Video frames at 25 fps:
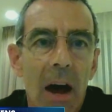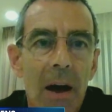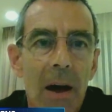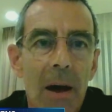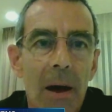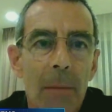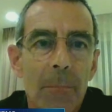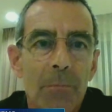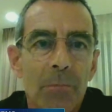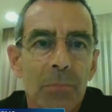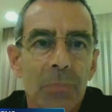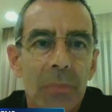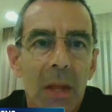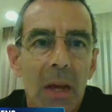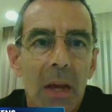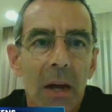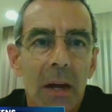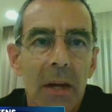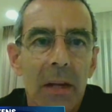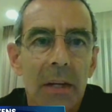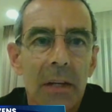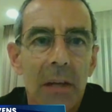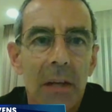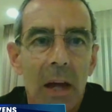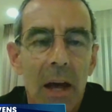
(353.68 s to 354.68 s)
Um,
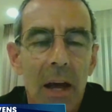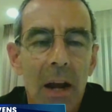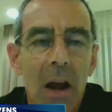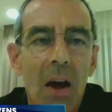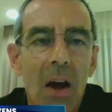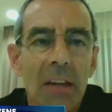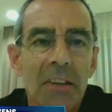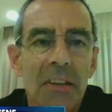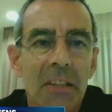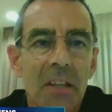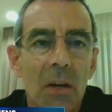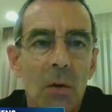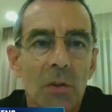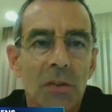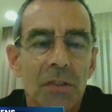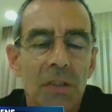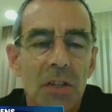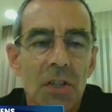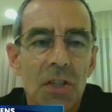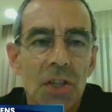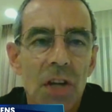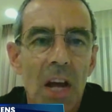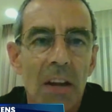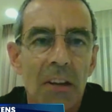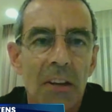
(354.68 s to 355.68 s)
and, and I still
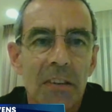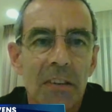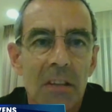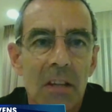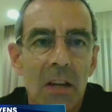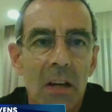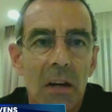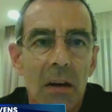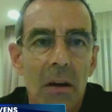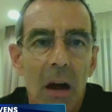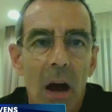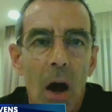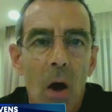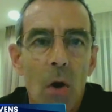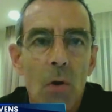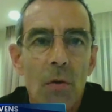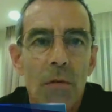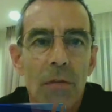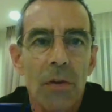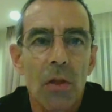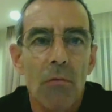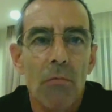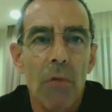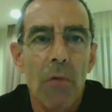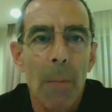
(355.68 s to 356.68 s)
suggest that
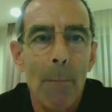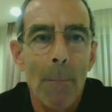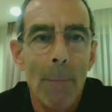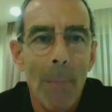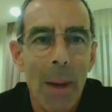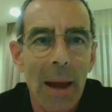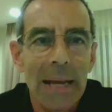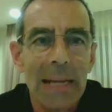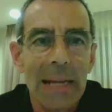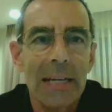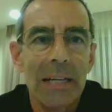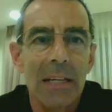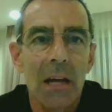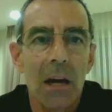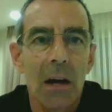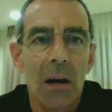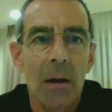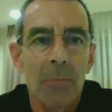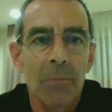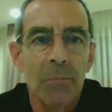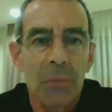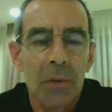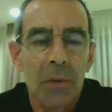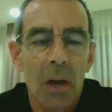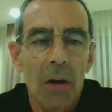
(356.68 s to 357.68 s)
over the
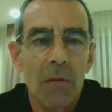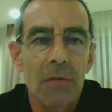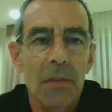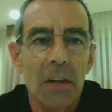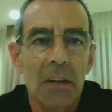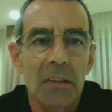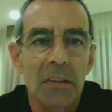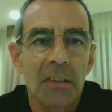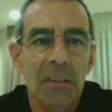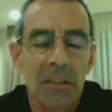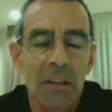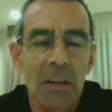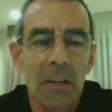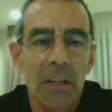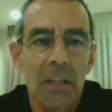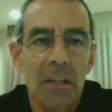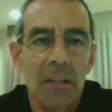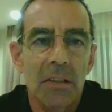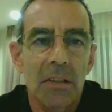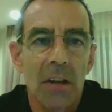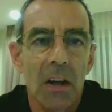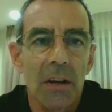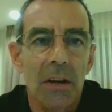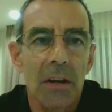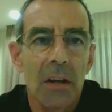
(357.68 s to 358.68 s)
remainder of this
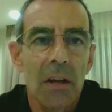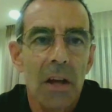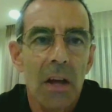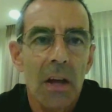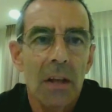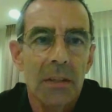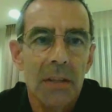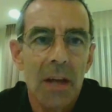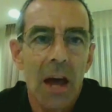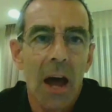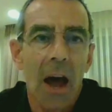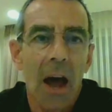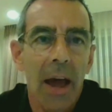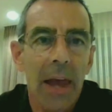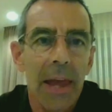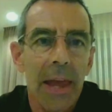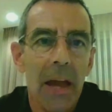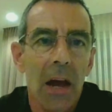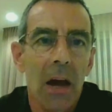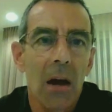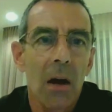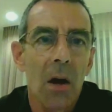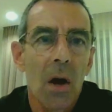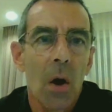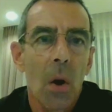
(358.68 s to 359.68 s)
season, De
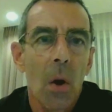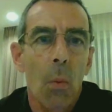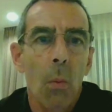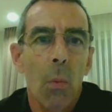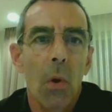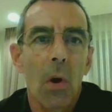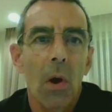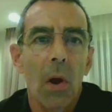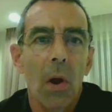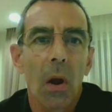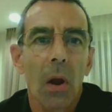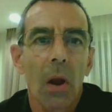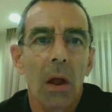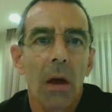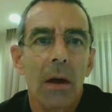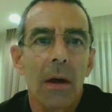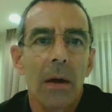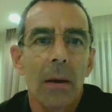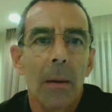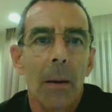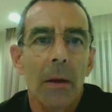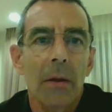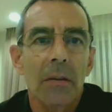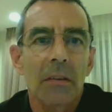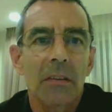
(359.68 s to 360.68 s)
Gea will
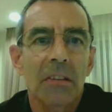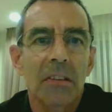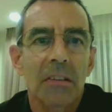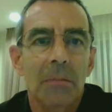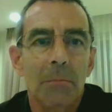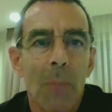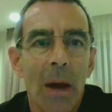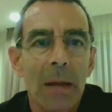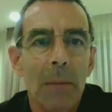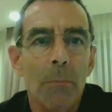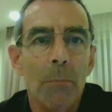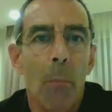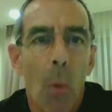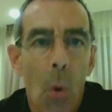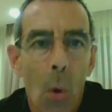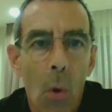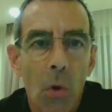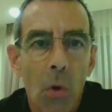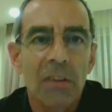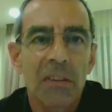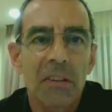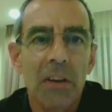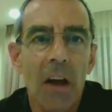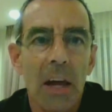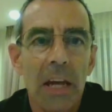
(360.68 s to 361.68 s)
make
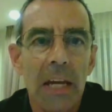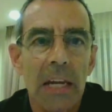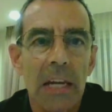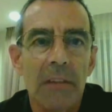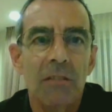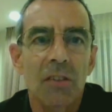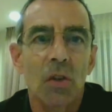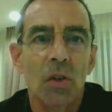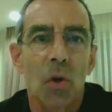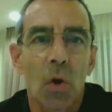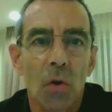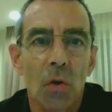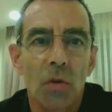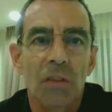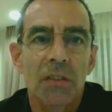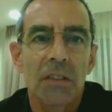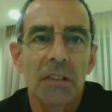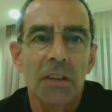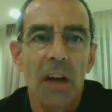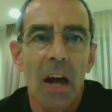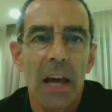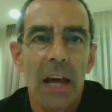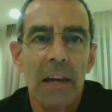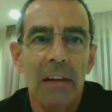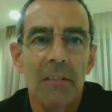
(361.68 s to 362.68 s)
more saves, good
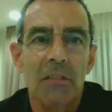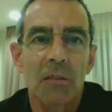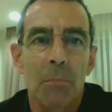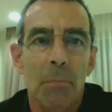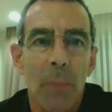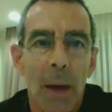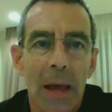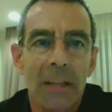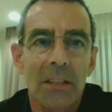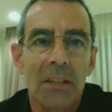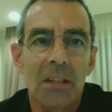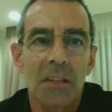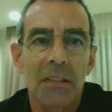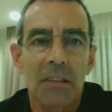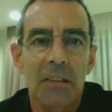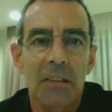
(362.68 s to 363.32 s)
saves, better